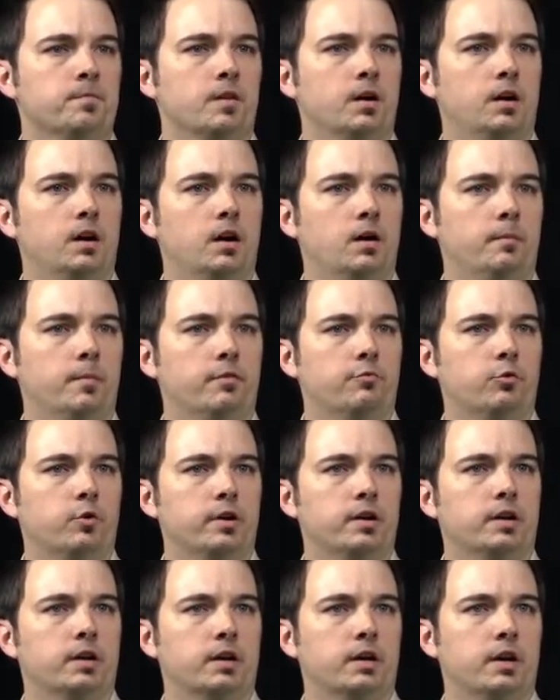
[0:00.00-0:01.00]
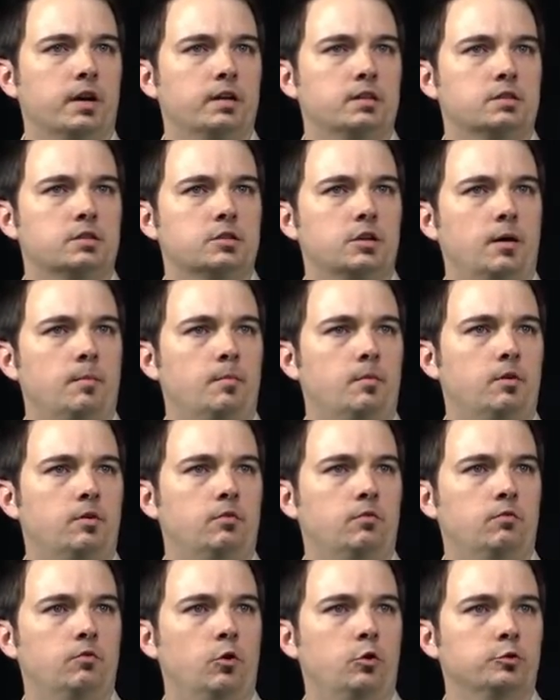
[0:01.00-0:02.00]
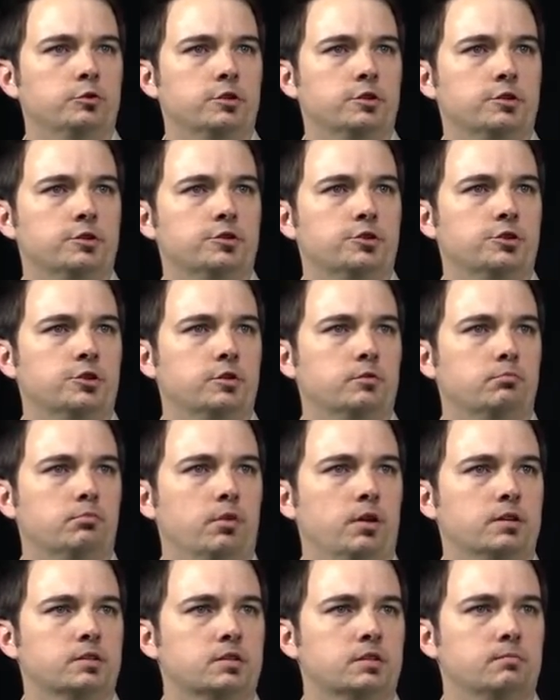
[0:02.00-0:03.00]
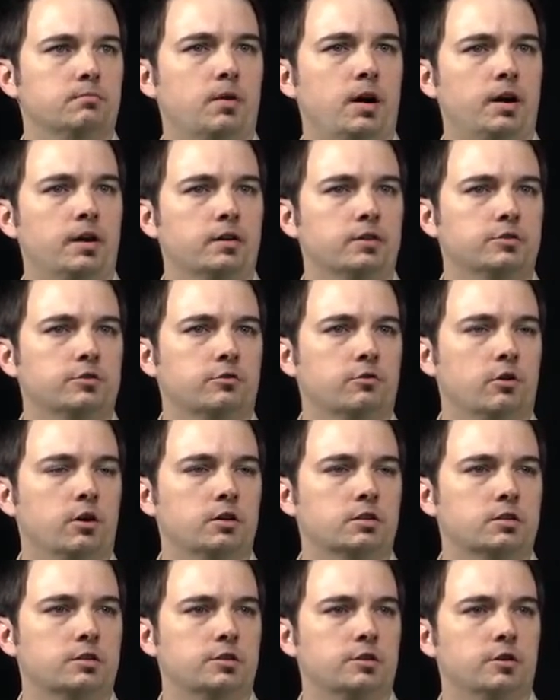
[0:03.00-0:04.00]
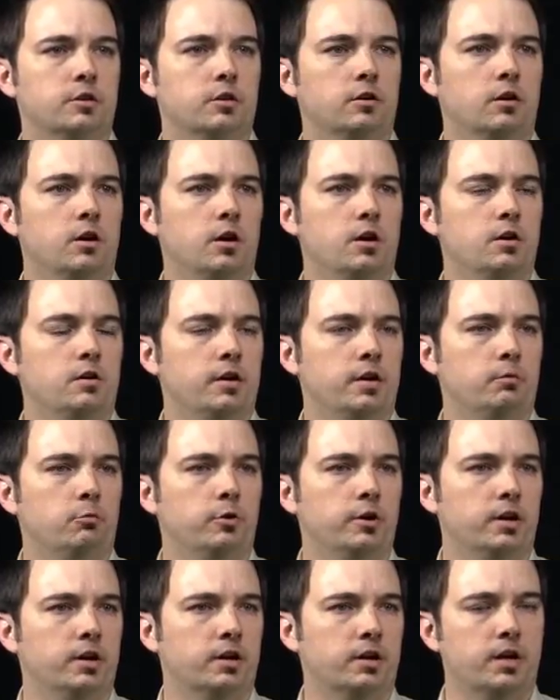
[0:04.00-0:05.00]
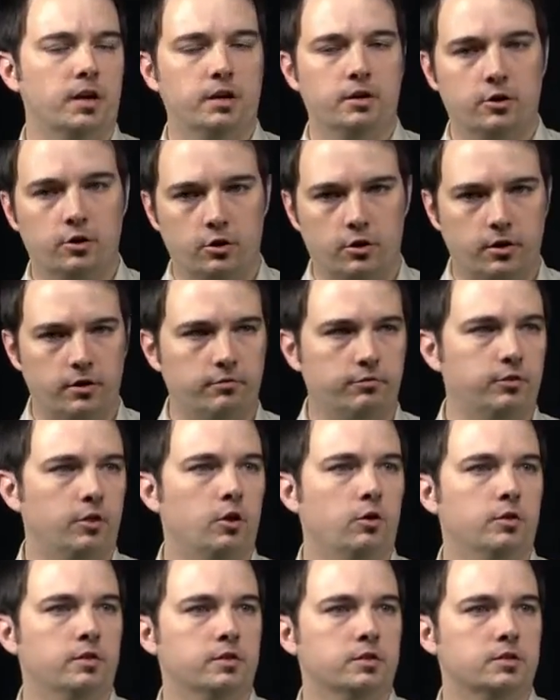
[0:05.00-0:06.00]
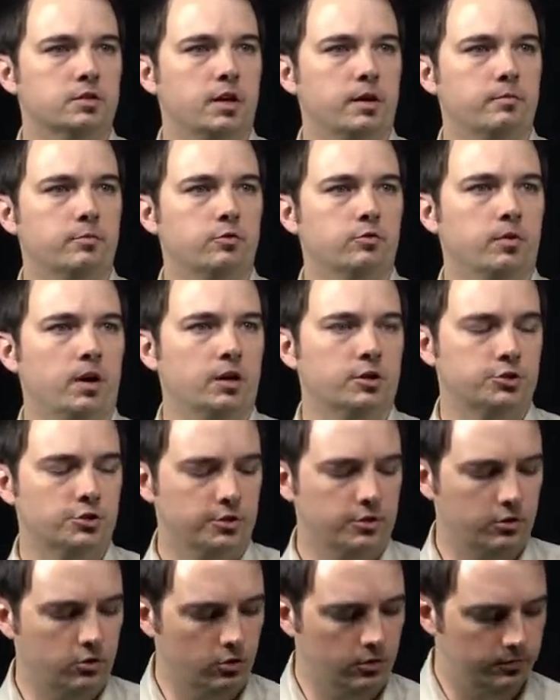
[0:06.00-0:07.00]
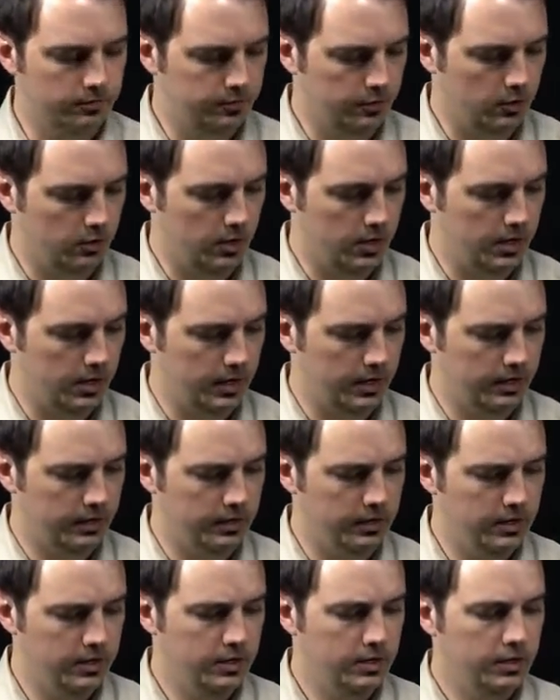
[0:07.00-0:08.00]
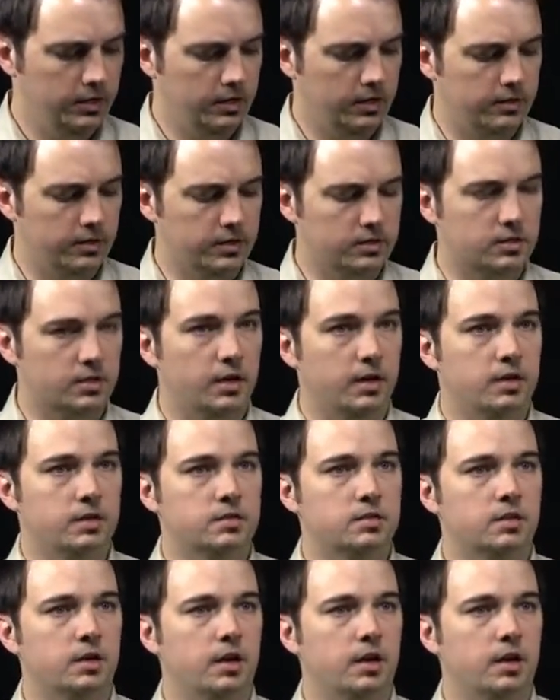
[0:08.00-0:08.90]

Um, if we indicate some voltage plus to minus across here, it would indicate current flow in the same direction, current flow I in this case.